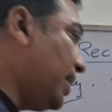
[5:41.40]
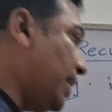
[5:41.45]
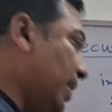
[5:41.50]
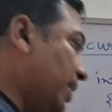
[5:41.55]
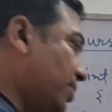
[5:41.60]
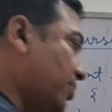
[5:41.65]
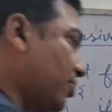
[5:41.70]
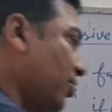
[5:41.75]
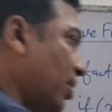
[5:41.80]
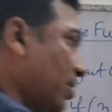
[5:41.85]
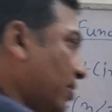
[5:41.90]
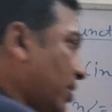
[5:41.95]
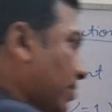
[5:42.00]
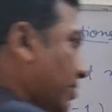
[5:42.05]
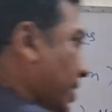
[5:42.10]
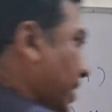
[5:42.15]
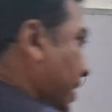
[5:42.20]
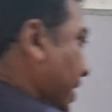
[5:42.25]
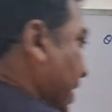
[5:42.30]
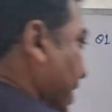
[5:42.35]
next call will
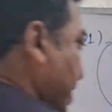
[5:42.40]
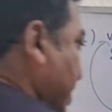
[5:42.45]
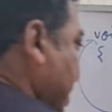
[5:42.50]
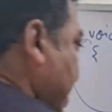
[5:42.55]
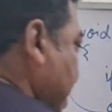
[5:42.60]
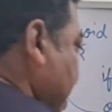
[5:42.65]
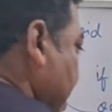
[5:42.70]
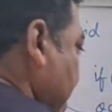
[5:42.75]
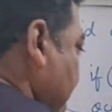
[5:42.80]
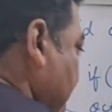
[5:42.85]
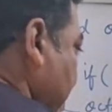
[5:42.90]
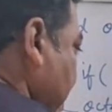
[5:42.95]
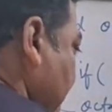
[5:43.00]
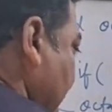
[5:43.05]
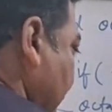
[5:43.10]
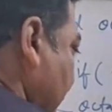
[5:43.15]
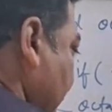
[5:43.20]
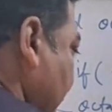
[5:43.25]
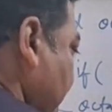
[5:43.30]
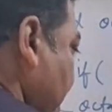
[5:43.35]
be test
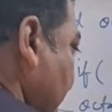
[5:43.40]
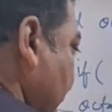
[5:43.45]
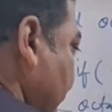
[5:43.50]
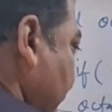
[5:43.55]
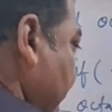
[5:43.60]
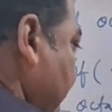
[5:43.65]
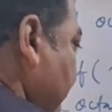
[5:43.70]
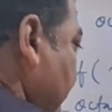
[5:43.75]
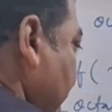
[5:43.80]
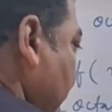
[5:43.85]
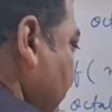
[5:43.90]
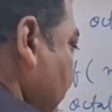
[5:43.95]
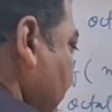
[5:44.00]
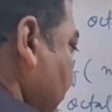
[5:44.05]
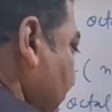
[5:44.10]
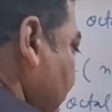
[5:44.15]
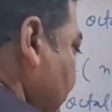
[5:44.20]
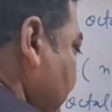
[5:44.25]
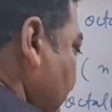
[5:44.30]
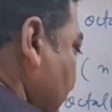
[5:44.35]
minus minus C.
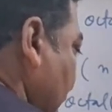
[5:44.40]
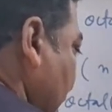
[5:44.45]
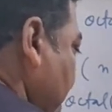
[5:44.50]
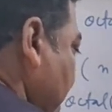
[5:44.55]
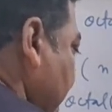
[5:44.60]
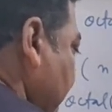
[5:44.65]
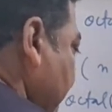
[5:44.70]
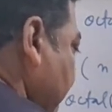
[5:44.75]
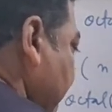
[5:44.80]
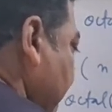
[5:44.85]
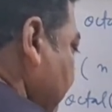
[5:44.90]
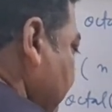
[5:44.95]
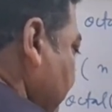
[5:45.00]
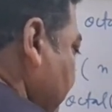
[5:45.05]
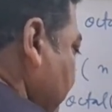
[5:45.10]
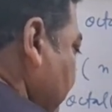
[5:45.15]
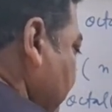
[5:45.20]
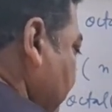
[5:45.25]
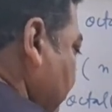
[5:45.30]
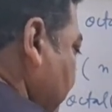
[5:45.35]
That means
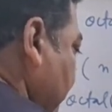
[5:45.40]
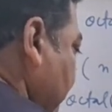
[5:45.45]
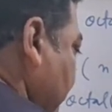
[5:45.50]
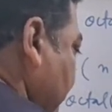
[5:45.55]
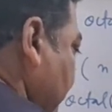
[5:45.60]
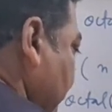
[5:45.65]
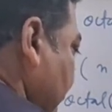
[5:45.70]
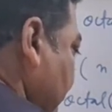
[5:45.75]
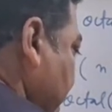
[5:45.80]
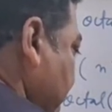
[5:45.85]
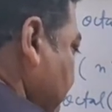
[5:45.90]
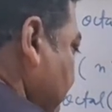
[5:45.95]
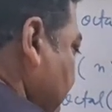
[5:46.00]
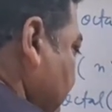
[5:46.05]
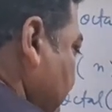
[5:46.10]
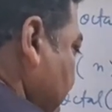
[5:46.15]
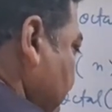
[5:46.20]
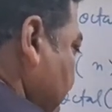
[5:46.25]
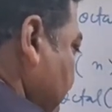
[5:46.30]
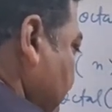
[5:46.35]
test
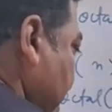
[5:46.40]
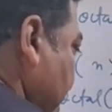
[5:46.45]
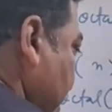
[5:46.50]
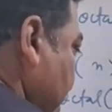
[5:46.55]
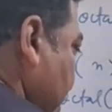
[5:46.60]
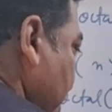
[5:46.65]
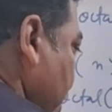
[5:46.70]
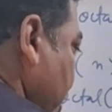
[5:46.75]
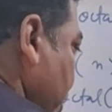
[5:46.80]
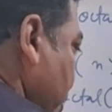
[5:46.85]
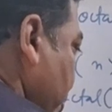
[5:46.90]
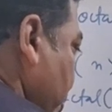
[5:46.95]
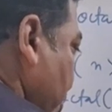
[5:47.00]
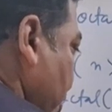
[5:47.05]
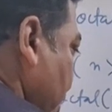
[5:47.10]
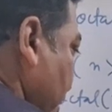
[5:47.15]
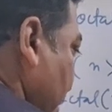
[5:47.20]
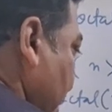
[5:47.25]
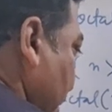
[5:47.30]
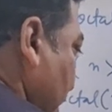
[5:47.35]
2.
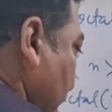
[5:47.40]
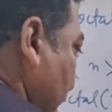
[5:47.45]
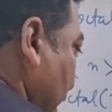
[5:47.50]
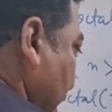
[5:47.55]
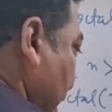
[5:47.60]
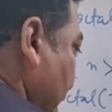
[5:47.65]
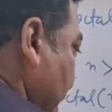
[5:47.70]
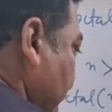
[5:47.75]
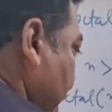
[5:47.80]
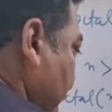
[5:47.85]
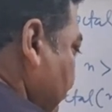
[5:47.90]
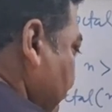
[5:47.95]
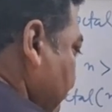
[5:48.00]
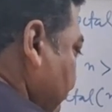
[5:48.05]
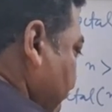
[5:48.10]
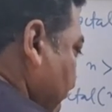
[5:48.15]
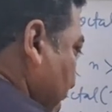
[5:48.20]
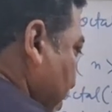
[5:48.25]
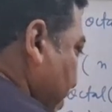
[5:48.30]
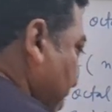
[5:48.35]
And here
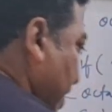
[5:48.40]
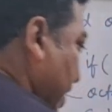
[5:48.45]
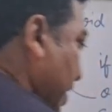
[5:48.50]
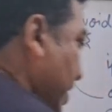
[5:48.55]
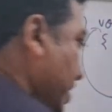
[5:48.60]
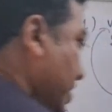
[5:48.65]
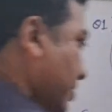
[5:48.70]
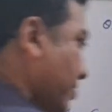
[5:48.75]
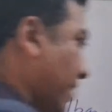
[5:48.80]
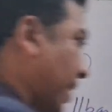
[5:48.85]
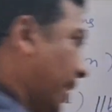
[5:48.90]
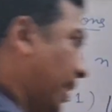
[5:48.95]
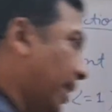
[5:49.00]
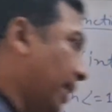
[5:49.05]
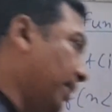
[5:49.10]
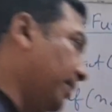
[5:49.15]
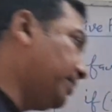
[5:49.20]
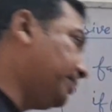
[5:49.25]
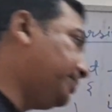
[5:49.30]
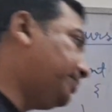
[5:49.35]
something is pending.